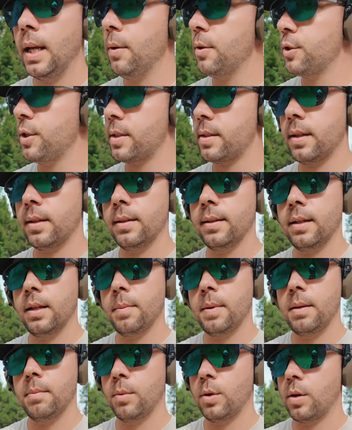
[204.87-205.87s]
It was just a
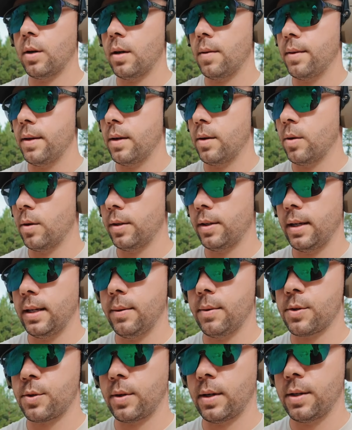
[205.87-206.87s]
little bit more. The
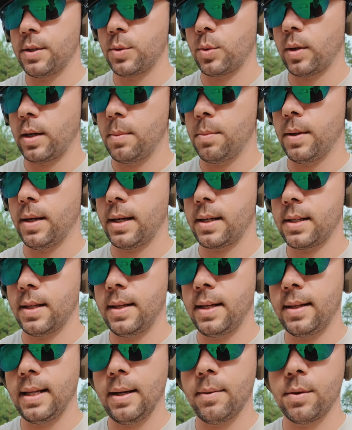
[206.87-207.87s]
Hornady was around 20 bucks.
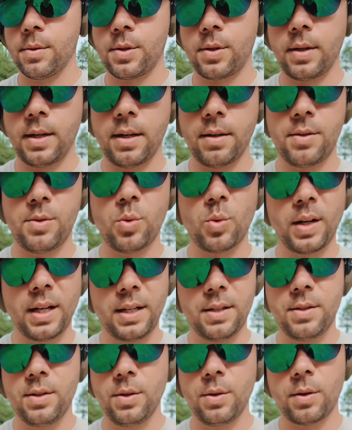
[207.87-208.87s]
I think that was around
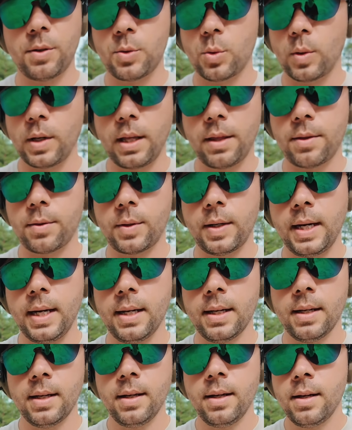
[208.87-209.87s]
22 or
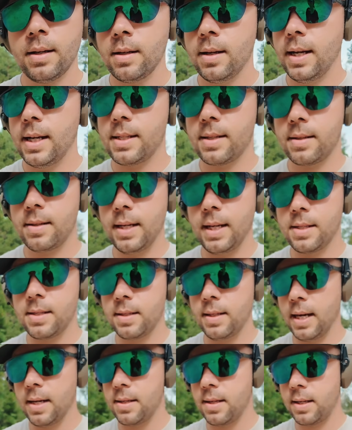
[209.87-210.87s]
23. Oh, okay.
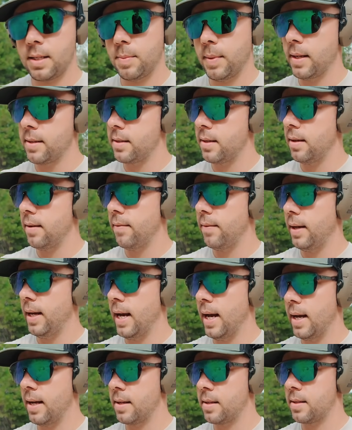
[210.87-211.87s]
It's not as expensive
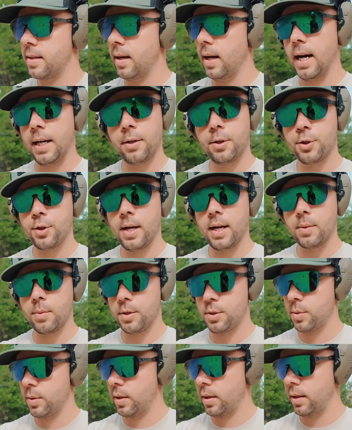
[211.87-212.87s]
as the Hydra-Shok,
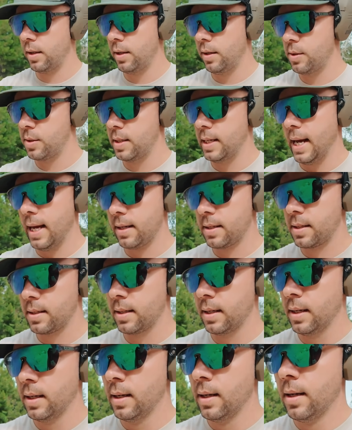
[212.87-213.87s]
which we're going to use
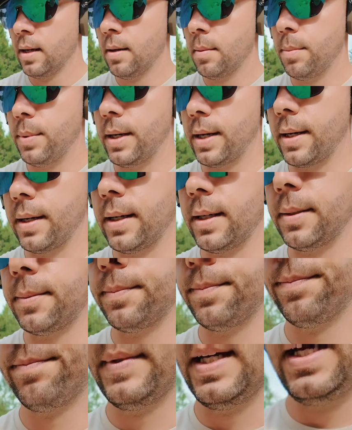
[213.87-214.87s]
next. But
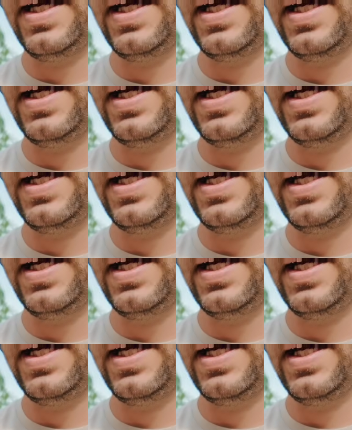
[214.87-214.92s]
man,